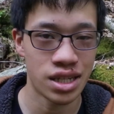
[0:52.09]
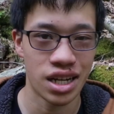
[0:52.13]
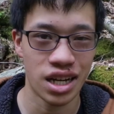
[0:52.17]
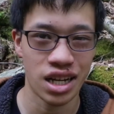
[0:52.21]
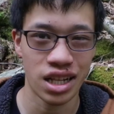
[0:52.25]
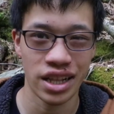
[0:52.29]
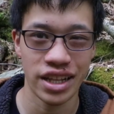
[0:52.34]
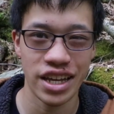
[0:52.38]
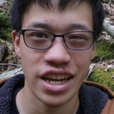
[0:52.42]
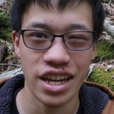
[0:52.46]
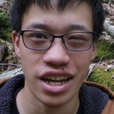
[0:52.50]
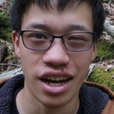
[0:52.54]
to
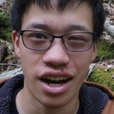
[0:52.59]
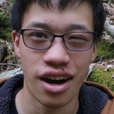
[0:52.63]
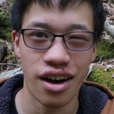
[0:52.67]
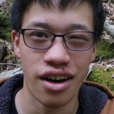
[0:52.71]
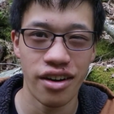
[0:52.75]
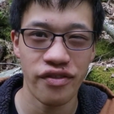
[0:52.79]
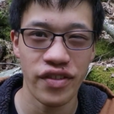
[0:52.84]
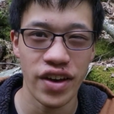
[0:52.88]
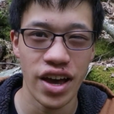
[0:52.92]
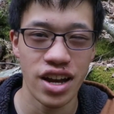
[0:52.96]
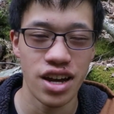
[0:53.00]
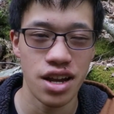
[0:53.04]
clean
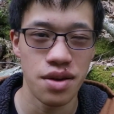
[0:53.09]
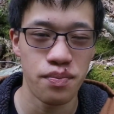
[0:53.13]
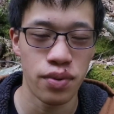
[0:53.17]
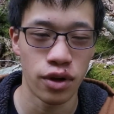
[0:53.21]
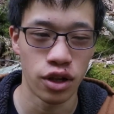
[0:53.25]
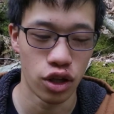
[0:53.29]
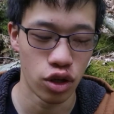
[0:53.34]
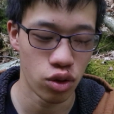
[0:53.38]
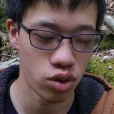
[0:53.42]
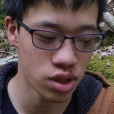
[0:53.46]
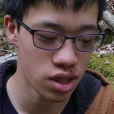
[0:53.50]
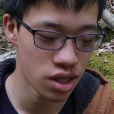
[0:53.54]
off any
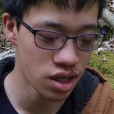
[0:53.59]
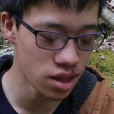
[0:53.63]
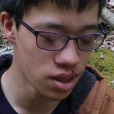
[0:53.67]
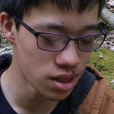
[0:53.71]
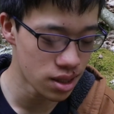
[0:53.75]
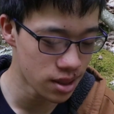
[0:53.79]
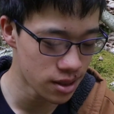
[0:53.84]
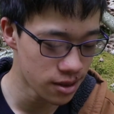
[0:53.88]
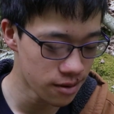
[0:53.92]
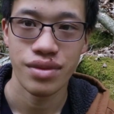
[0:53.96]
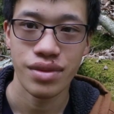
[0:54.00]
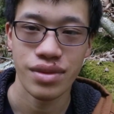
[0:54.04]

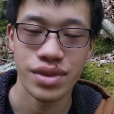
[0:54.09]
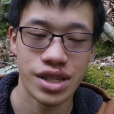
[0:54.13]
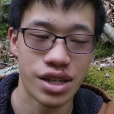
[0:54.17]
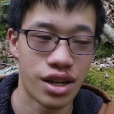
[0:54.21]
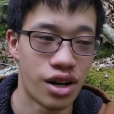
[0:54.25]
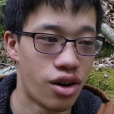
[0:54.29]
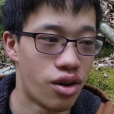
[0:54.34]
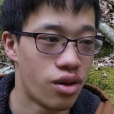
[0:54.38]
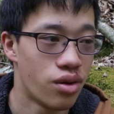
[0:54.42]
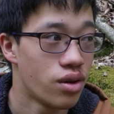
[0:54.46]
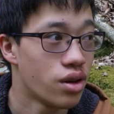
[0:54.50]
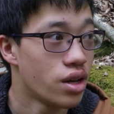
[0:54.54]
pollutants.
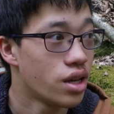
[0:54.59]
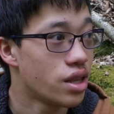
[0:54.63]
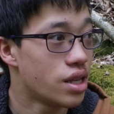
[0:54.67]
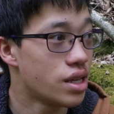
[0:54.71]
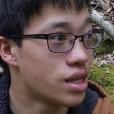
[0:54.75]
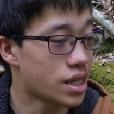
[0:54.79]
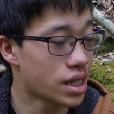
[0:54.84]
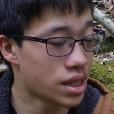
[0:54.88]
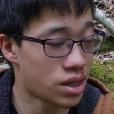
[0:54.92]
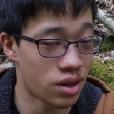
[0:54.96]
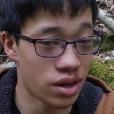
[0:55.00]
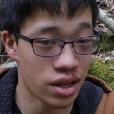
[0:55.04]
So these
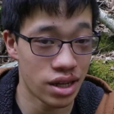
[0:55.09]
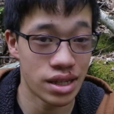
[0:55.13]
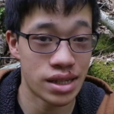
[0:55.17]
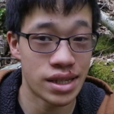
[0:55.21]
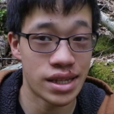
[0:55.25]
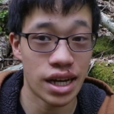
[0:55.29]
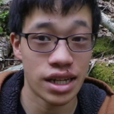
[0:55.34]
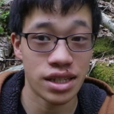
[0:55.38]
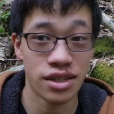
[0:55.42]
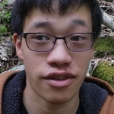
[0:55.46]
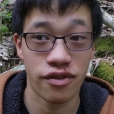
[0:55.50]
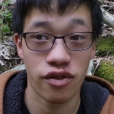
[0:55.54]
guys are
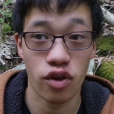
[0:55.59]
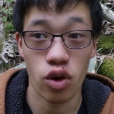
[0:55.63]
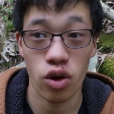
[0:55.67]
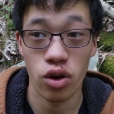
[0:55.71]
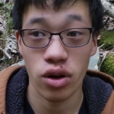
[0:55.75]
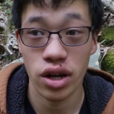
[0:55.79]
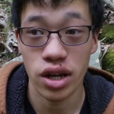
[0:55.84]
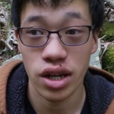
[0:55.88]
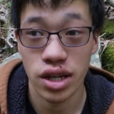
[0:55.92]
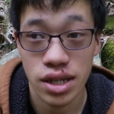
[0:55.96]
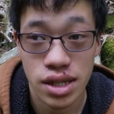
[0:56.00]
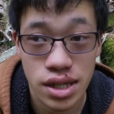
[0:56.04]

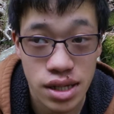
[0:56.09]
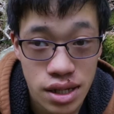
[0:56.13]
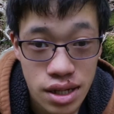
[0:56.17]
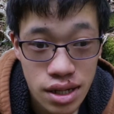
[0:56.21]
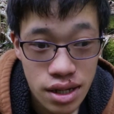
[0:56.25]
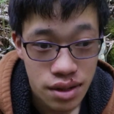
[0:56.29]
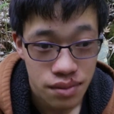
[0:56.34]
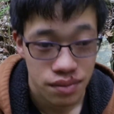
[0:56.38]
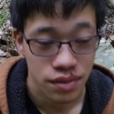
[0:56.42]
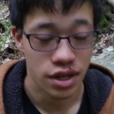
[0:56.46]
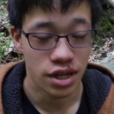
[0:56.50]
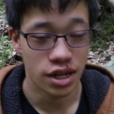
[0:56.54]
insectivorous,
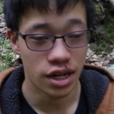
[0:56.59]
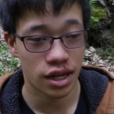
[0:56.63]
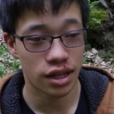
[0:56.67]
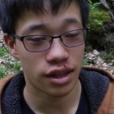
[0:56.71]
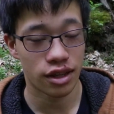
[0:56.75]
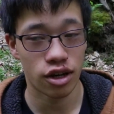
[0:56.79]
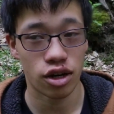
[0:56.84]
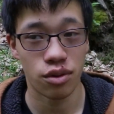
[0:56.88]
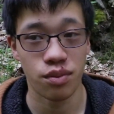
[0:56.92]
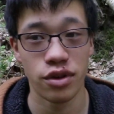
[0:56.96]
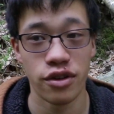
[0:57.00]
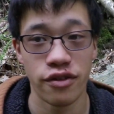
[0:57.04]
meaning
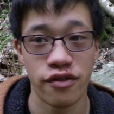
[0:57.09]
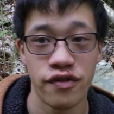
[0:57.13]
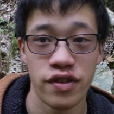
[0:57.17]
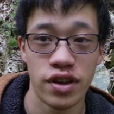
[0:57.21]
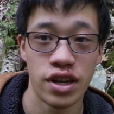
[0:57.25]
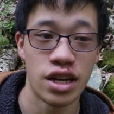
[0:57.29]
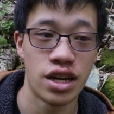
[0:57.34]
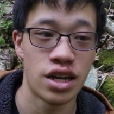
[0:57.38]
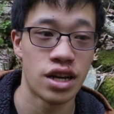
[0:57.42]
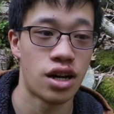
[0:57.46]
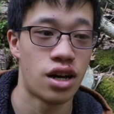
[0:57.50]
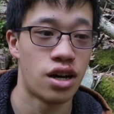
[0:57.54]
they'll be
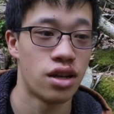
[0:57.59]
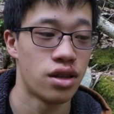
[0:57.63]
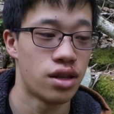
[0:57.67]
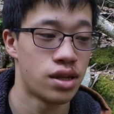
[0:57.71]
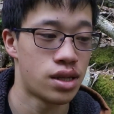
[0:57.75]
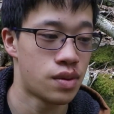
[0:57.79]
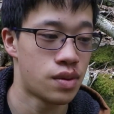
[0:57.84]
feeding on the